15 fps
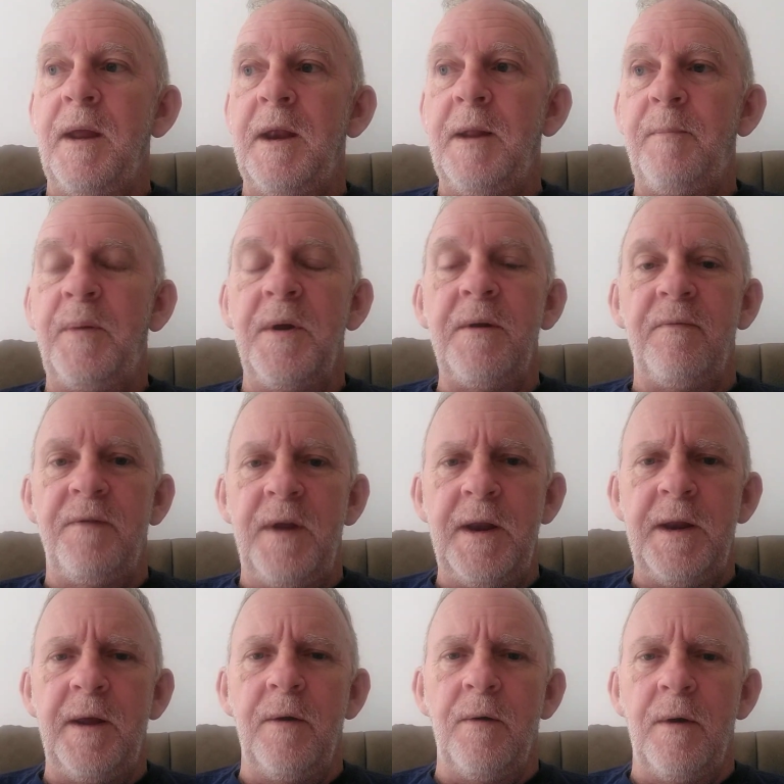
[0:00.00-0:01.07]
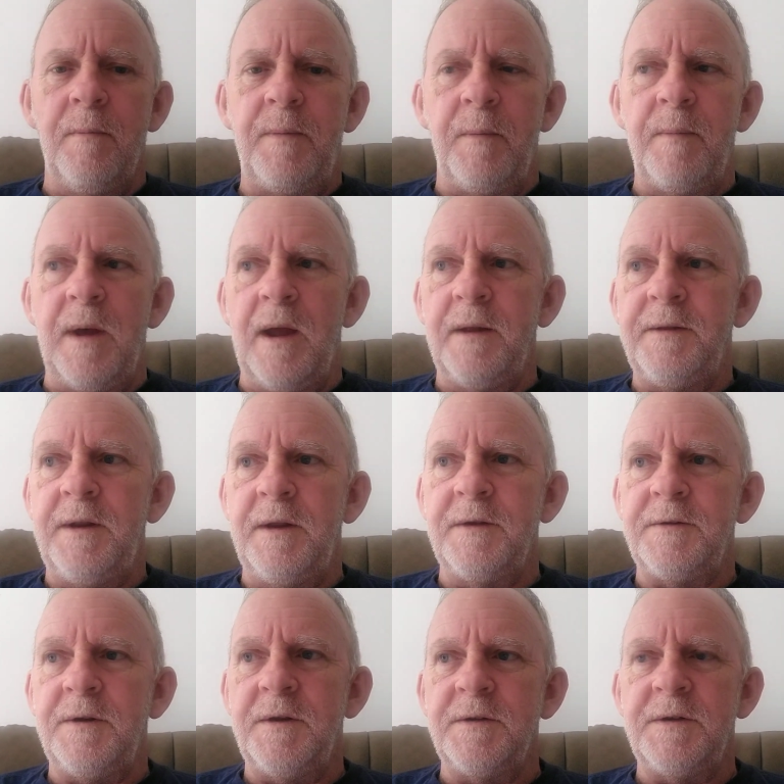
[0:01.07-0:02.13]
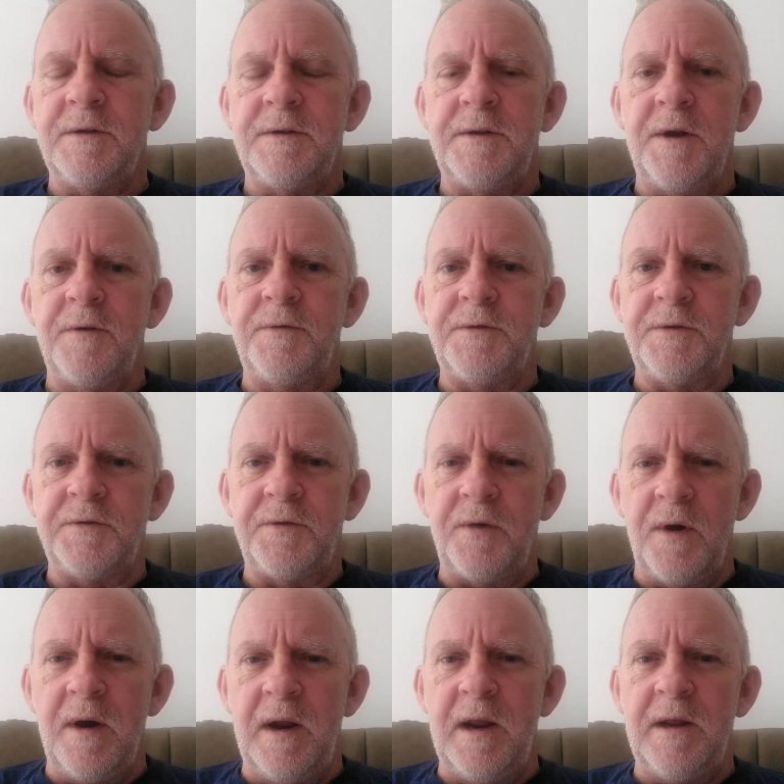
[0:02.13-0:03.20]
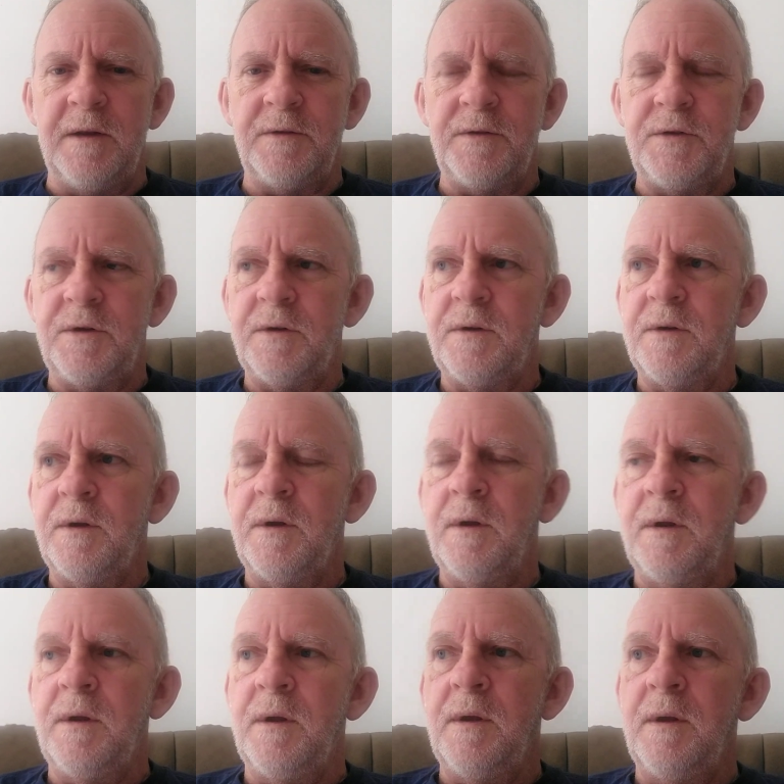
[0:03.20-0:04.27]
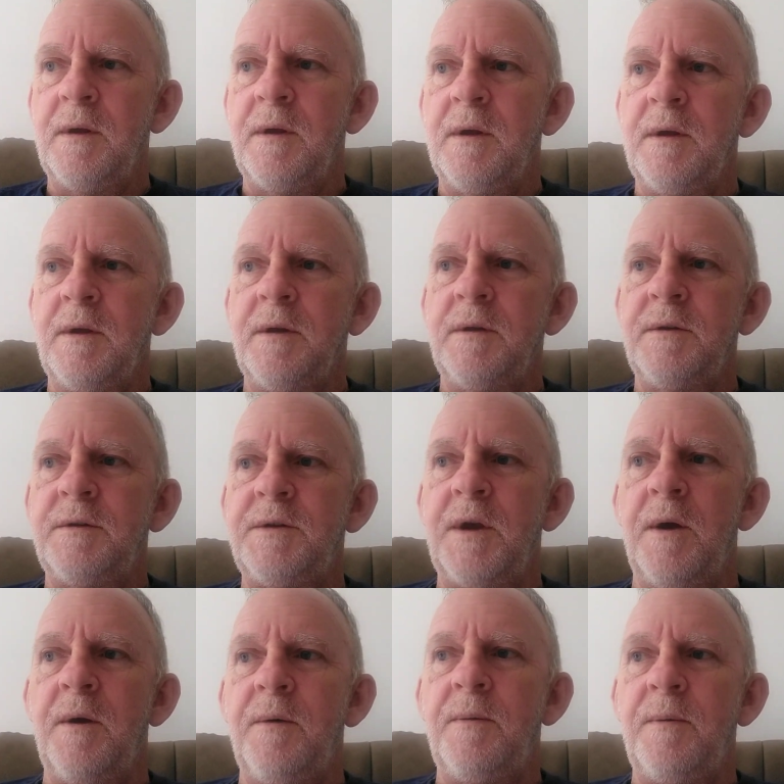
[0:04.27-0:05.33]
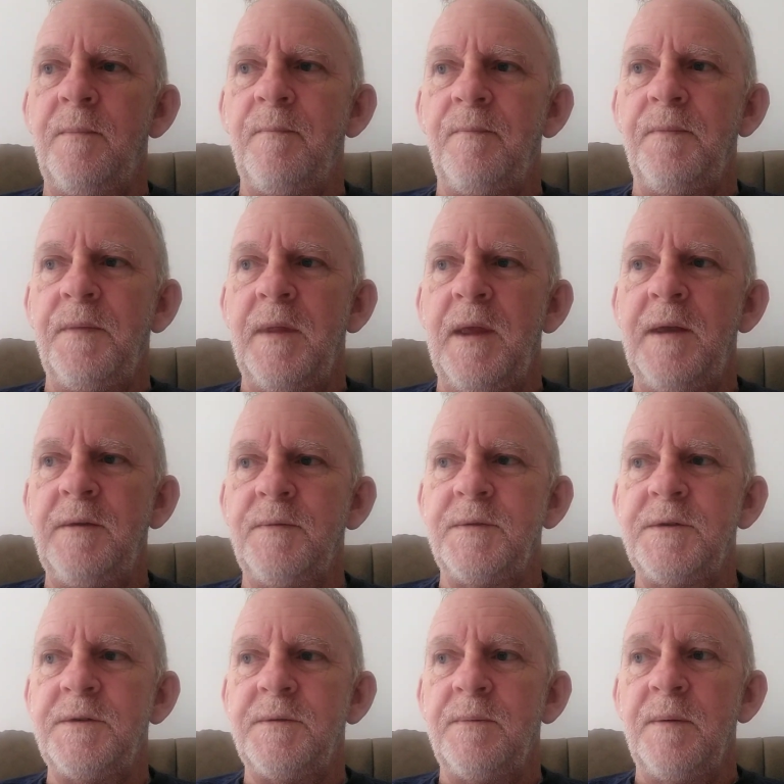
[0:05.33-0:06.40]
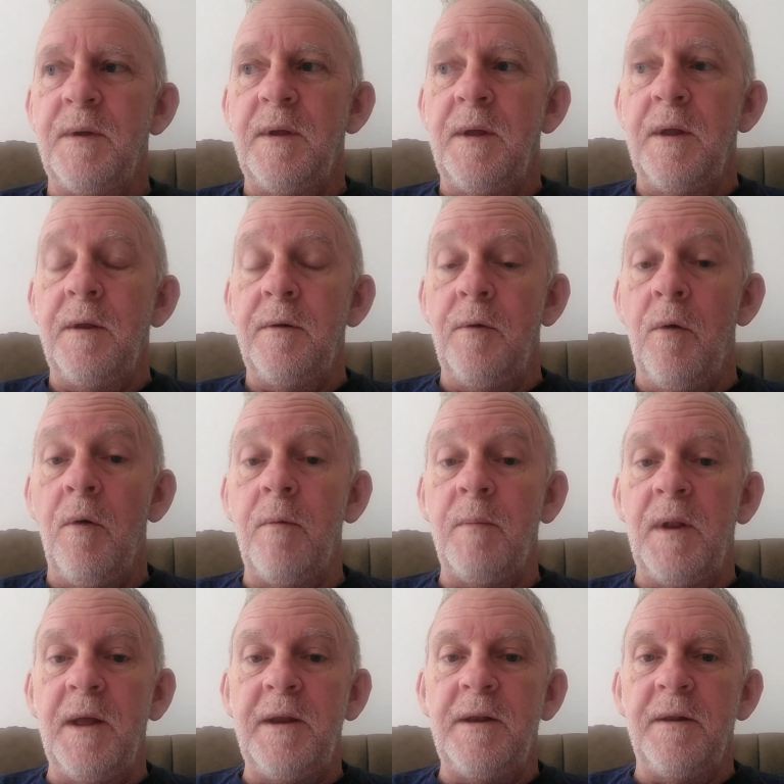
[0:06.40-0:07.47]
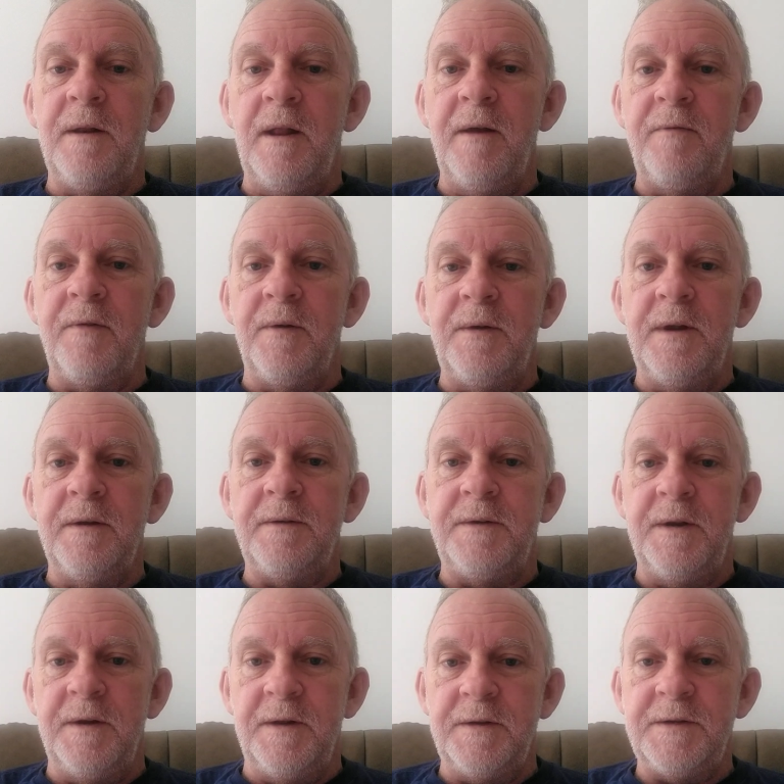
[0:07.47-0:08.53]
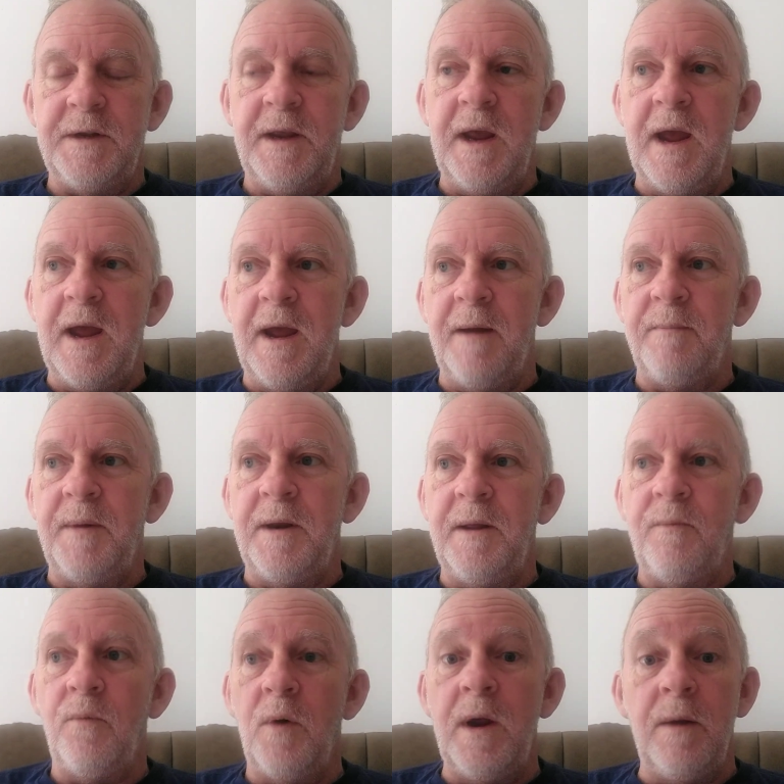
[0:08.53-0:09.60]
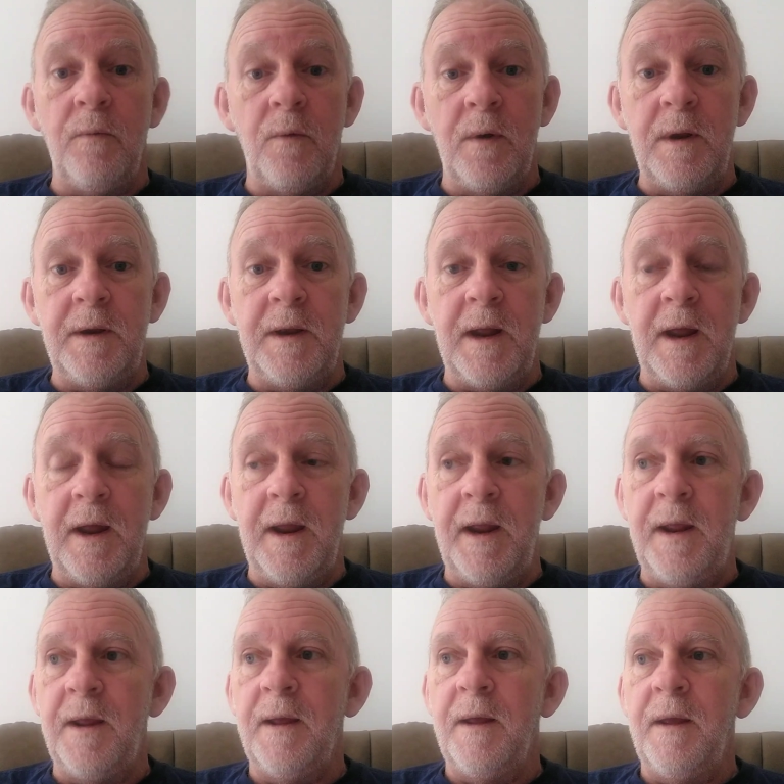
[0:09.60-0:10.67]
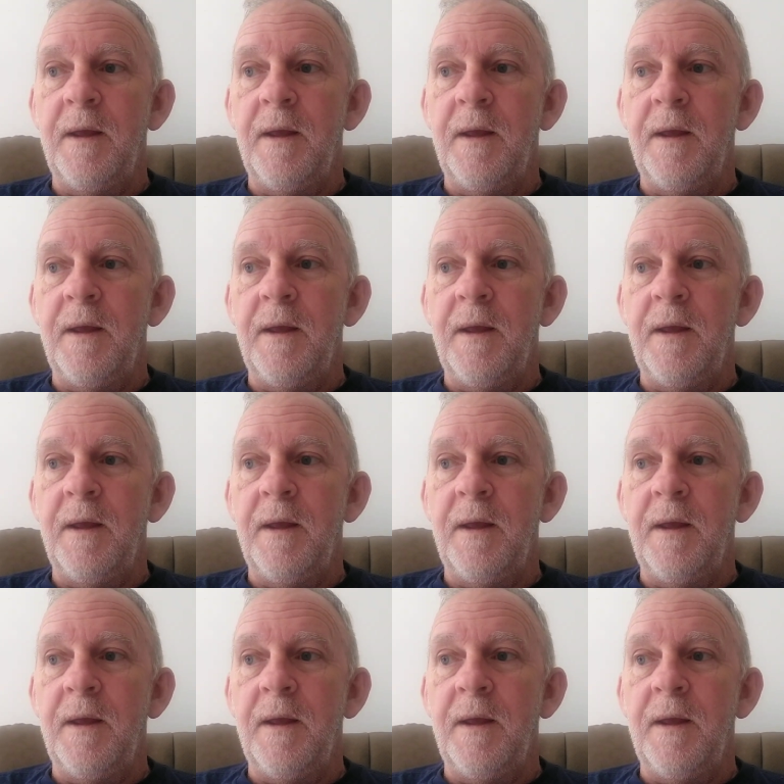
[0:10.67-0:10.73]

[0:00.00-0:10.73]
And he put a video up about this because it's so strange. So he was normally delivered to this guy, but he went one day.